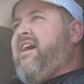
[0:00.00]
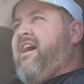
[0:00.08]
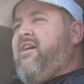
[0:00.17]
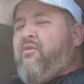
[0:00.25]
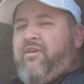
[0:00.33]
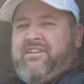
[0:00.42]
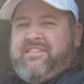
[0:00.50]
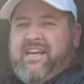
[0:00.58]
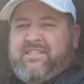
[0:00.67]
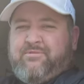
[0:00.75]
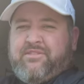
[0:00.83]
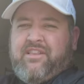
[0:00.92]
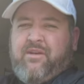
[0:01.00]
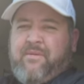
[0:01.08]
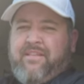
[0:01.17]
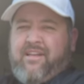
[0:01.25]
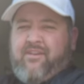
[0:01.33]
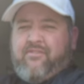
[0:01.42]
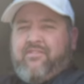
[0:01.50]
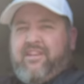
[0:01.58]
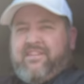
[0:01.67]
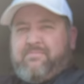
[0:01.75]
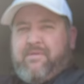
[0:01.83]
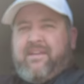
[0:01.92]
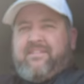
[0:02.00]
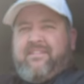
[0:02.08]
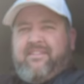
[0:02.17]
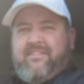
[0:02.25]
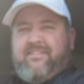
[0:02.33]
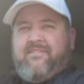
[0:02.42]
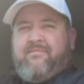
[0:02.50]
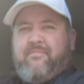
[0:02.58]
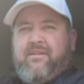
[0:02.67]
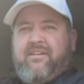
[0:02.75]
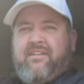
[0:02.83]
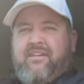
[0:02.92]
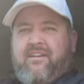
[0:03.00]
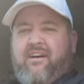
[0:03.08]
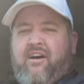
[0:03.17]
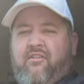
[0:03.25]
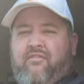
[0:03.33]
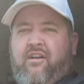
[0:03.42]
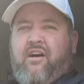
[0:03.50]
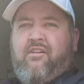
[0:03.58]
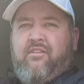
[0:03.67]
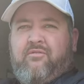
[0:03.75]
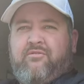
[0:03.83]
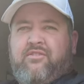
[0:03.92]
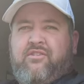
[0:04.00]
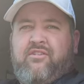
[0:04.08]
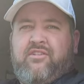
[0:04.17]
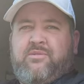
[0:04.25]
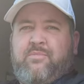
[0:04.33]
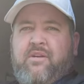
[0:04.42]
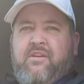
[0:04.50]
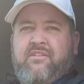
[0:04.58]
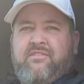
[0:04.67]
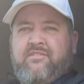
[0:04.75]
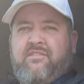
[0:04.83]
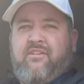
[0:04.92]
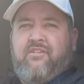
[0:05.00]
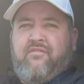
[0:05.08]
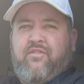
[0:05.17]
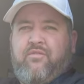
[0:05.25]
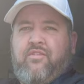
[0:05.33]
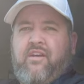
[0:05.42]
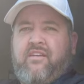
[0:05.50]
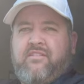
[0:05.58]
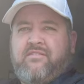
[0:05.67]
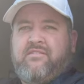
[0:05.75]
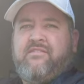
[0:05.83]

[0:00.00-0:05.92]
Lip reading: Our orientation was a little bit longer than expected, but overall it was a good experience. Learned a few things.